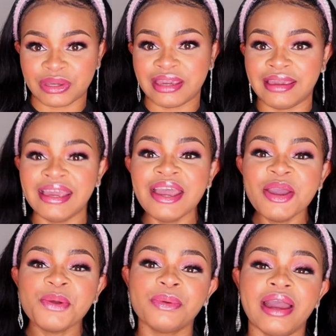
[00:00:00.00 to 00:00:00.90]
okay,
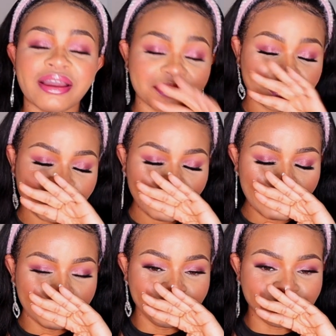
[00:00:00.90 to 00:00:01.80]
where
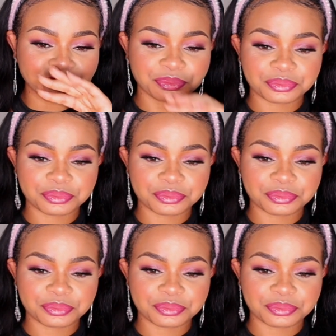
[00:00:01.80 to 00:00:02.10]
I